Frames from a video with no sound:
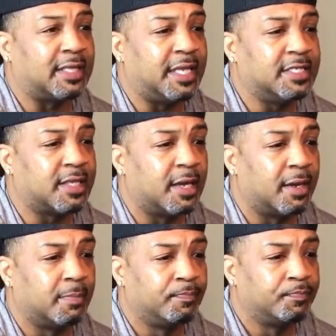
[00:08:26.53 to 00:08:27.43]
these
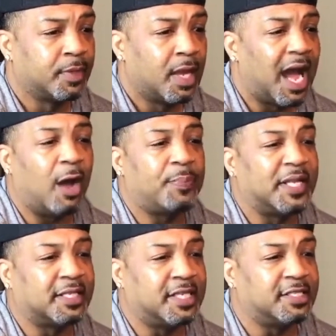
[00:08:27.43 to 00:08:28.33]

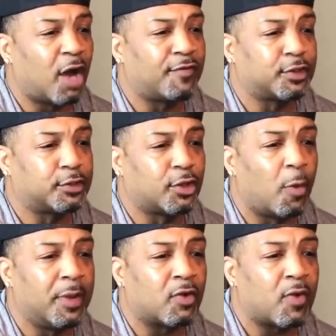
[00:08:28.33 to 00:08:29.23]
officers are going
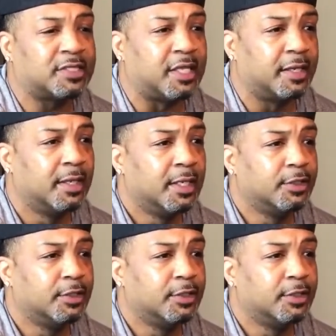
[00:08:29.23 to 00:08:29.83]
to be arrested.